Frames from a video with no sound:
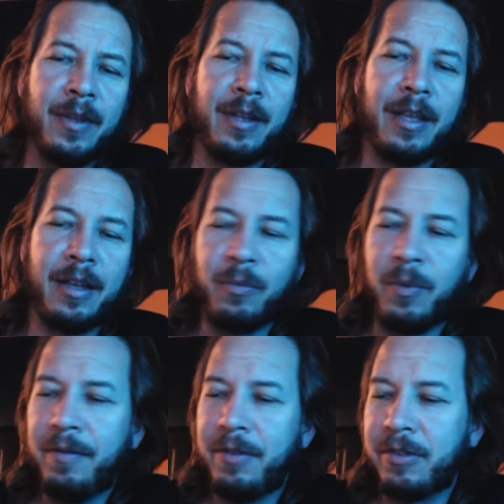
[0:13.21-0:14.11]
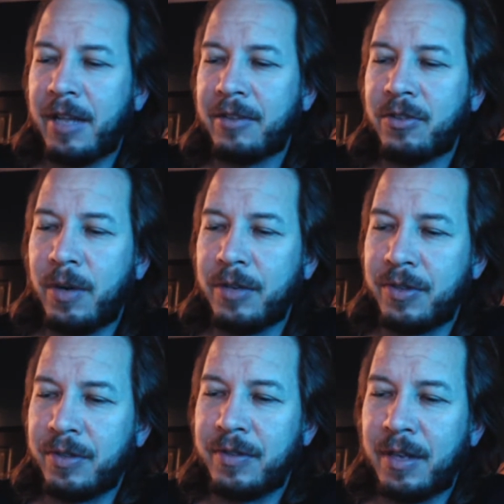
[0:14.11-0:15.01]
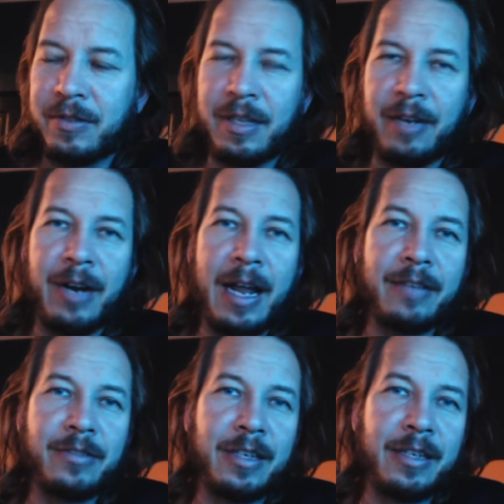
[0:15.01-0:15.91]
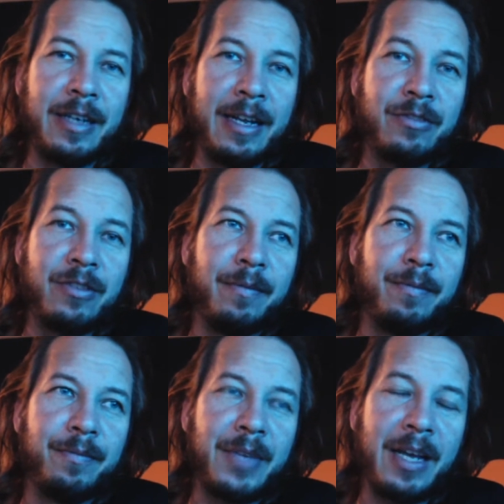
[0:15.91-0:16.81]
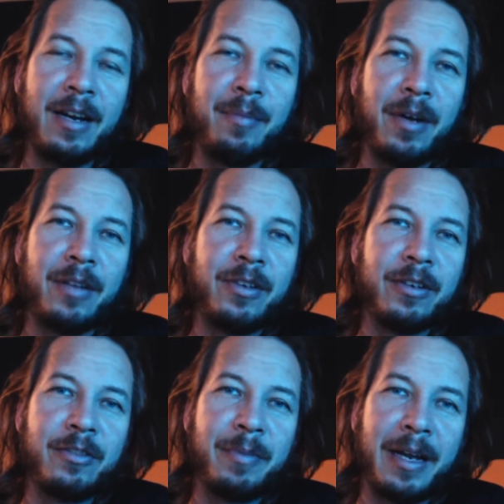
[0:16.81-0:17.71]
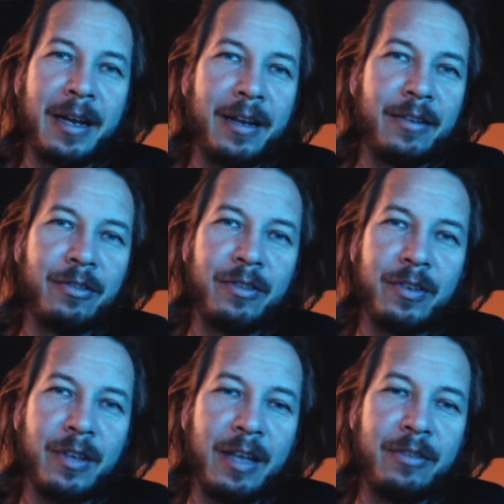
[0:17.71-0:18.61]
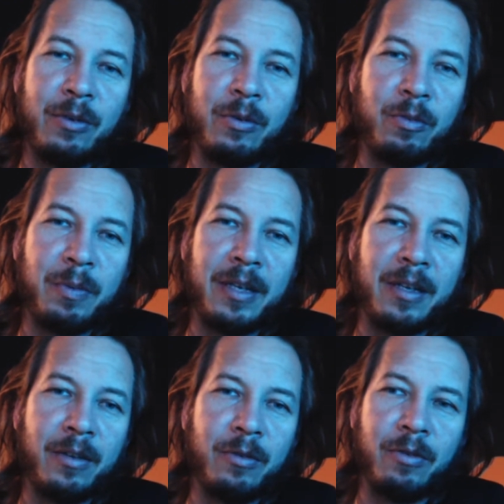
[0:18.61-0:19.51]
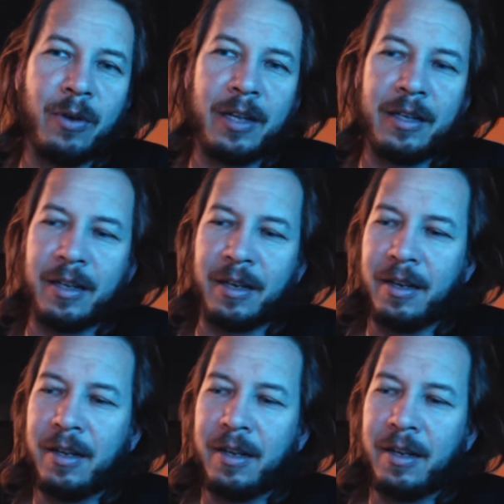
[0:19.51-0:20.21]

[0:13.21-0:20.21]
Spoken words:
And one of his last questions that were asked that he had answered kind of brought tears to my eyes as he was speaking. It was so elegant.